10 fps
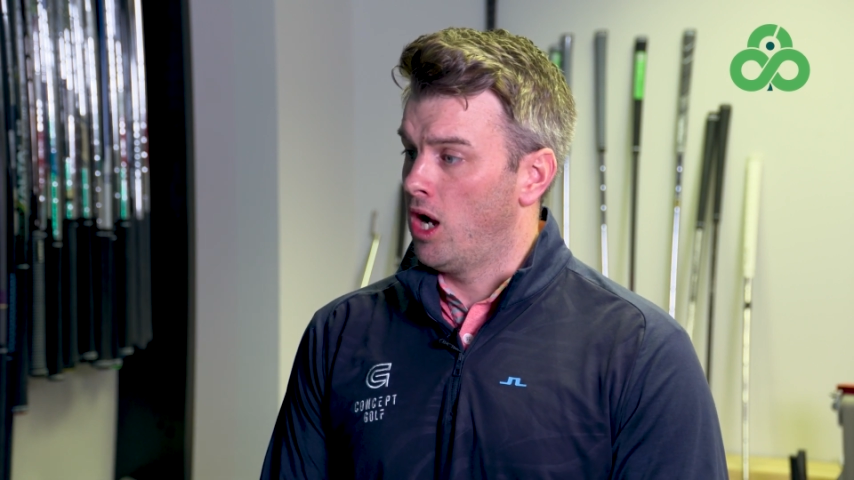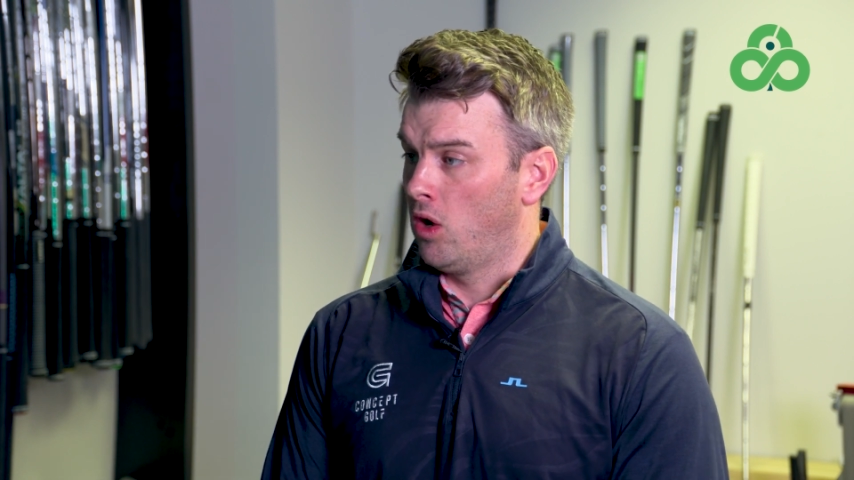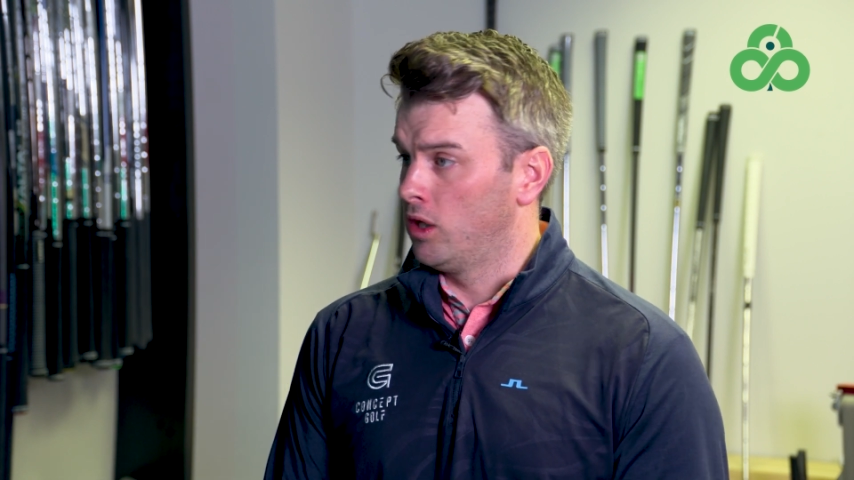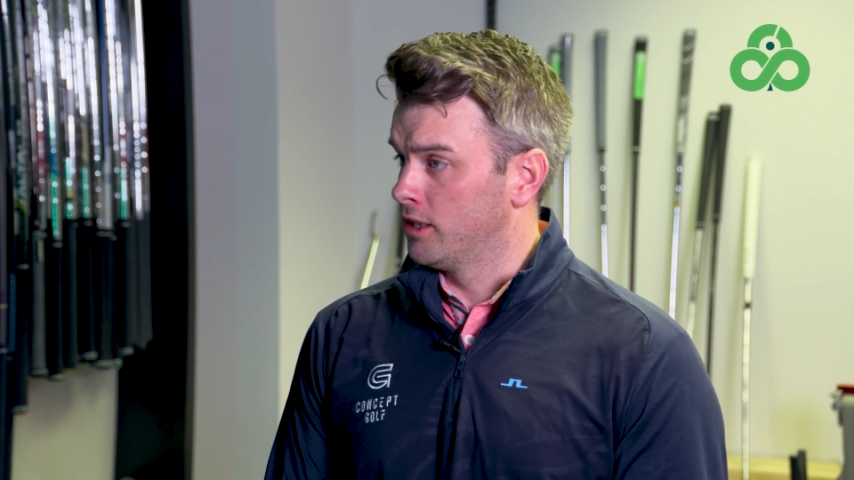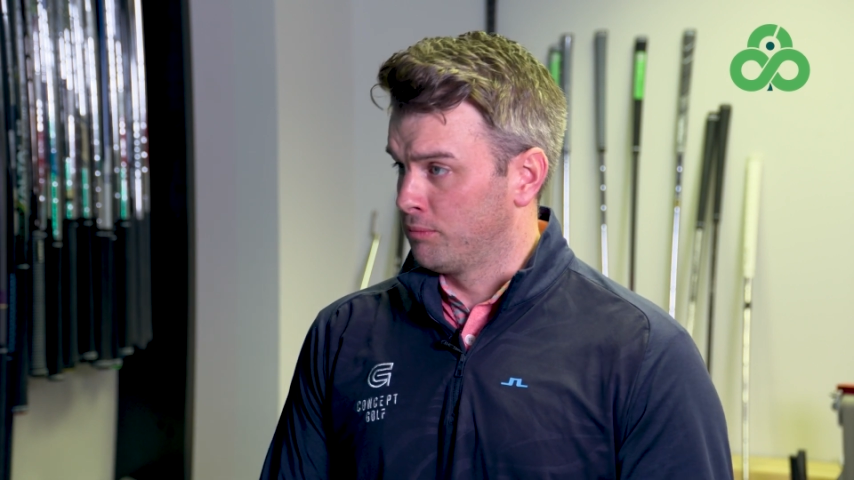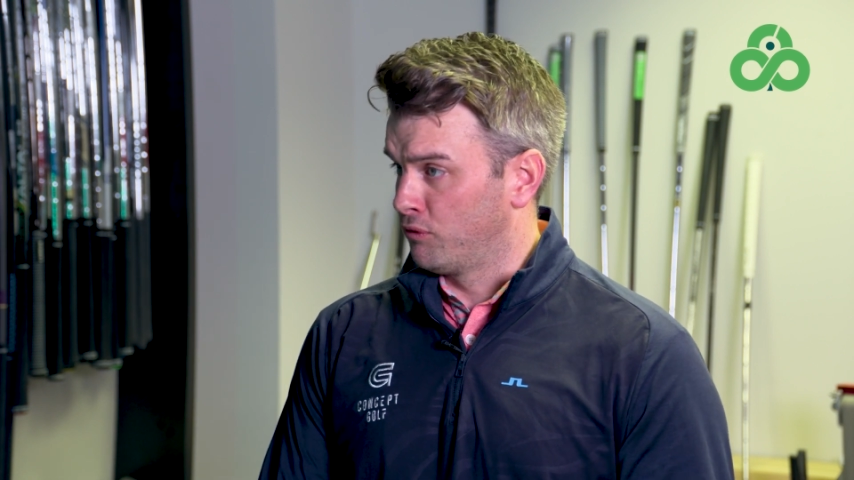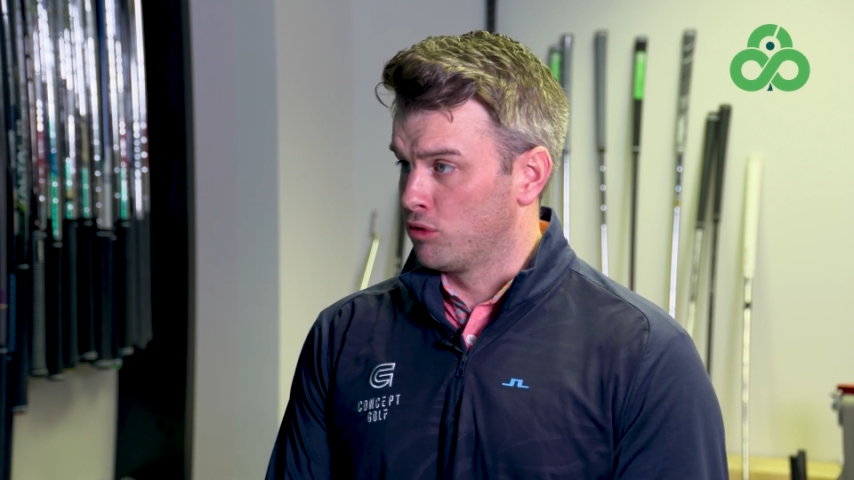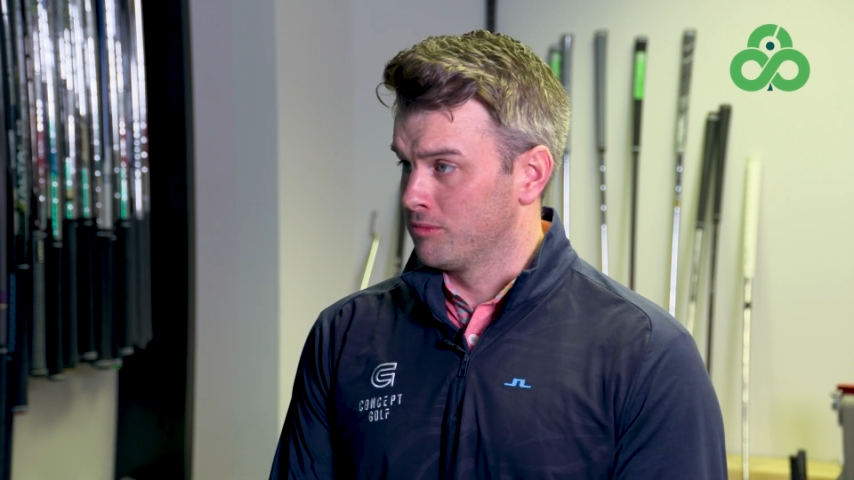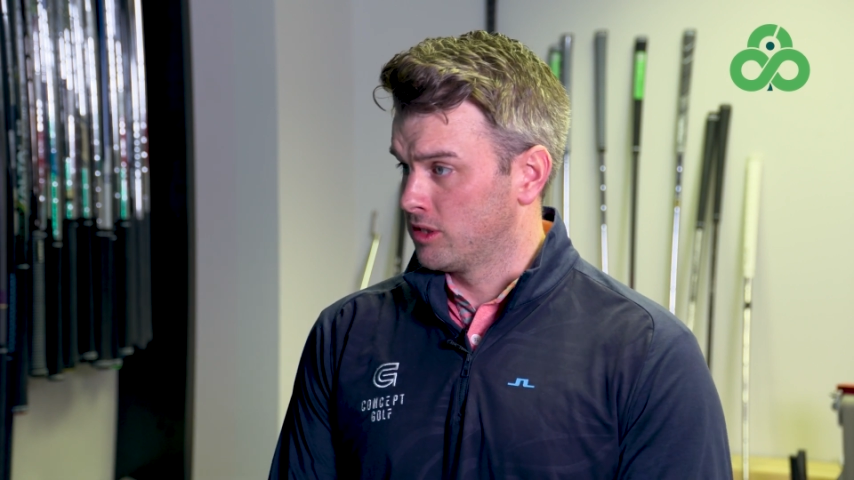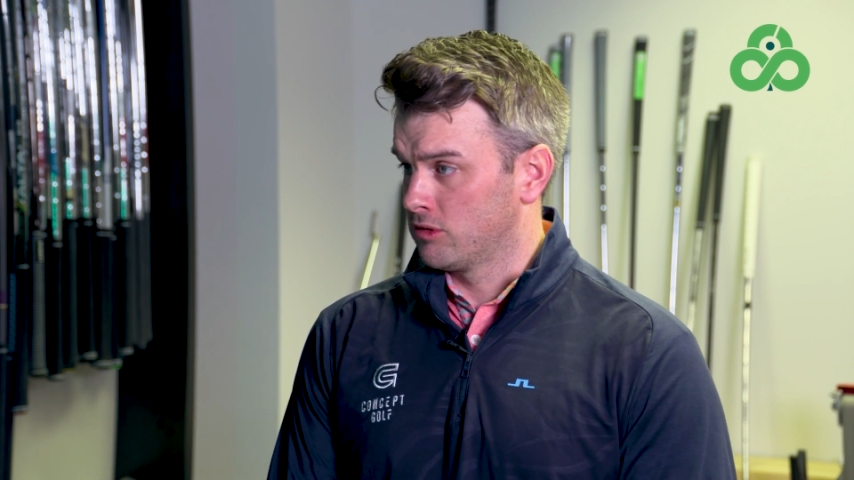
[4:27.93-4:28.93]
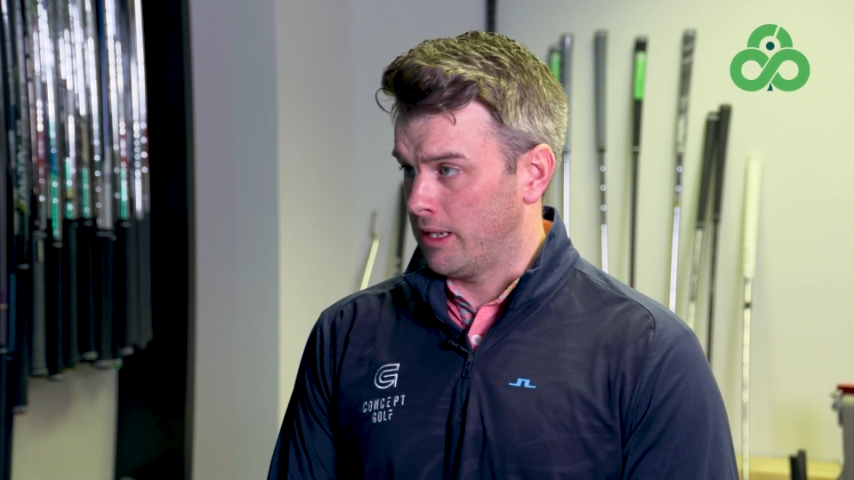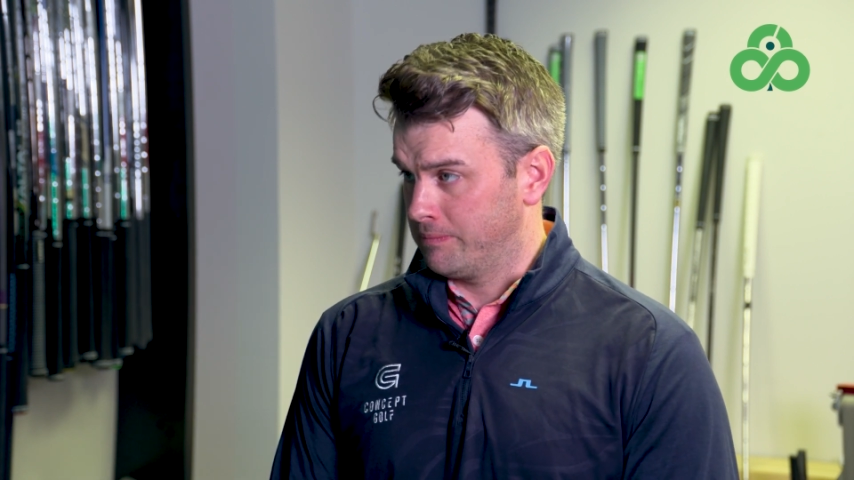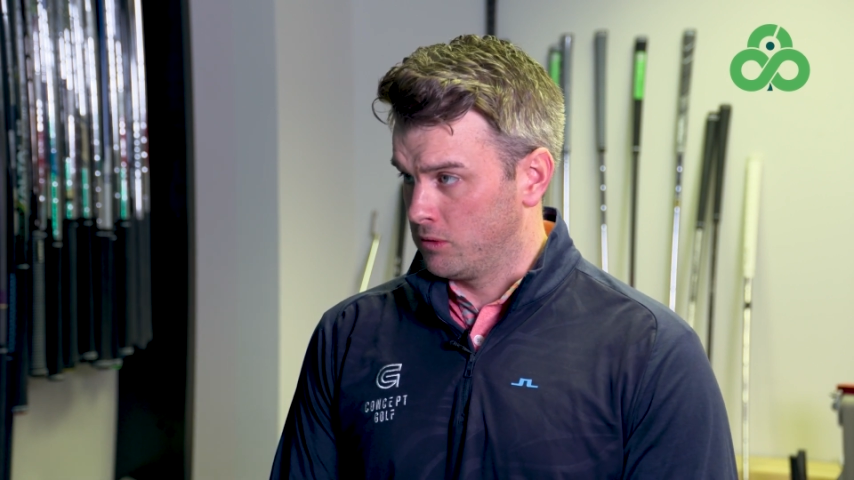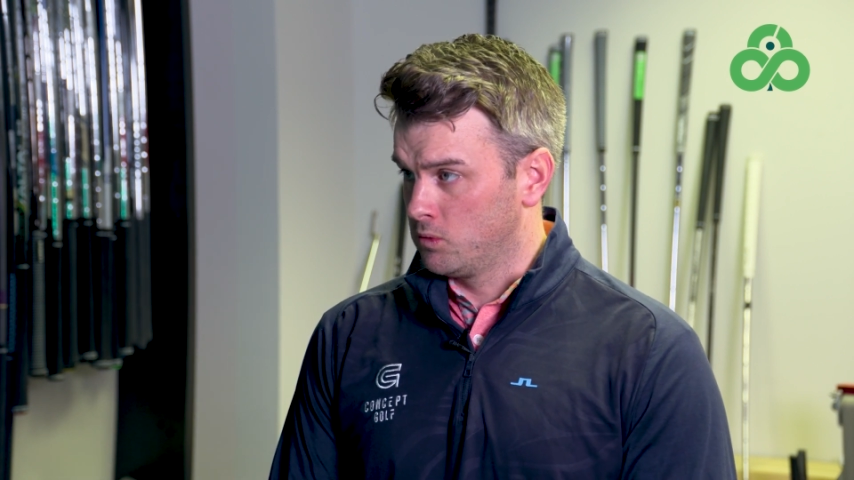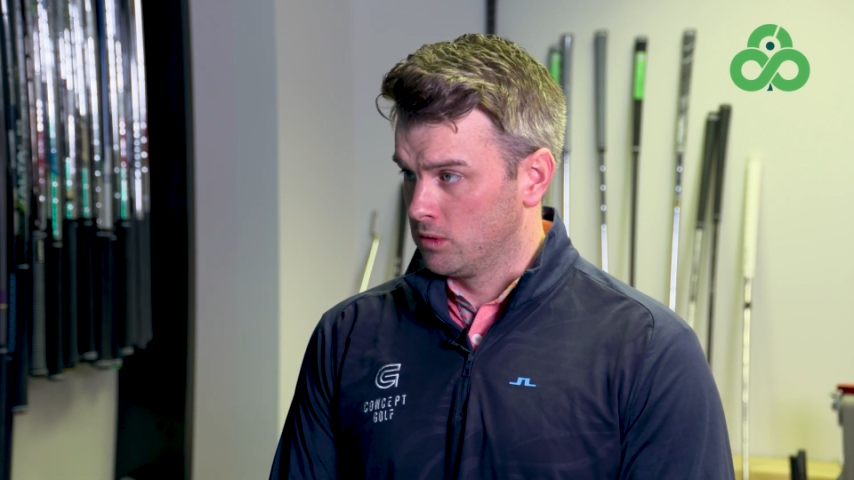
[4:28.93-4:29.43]
all of the performances
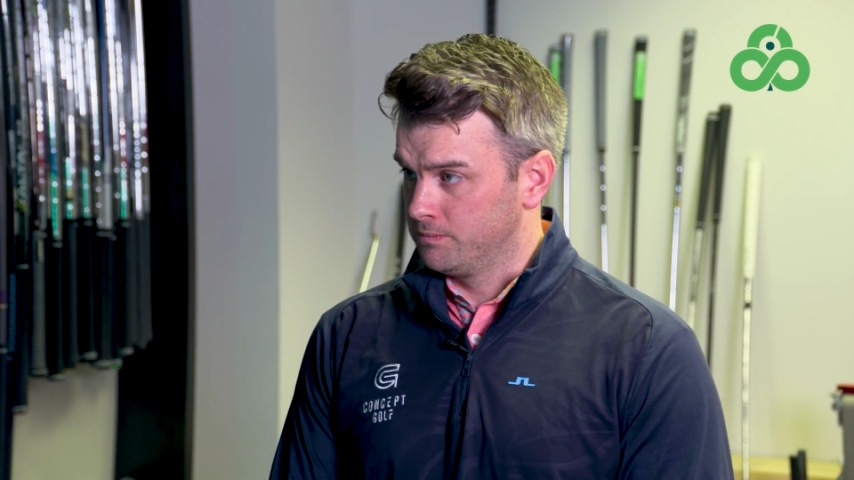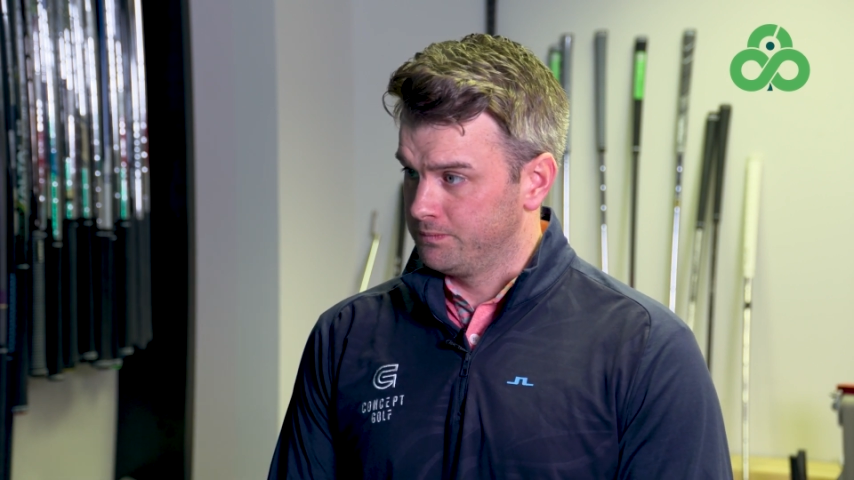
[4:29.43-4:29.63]
wrapped in one.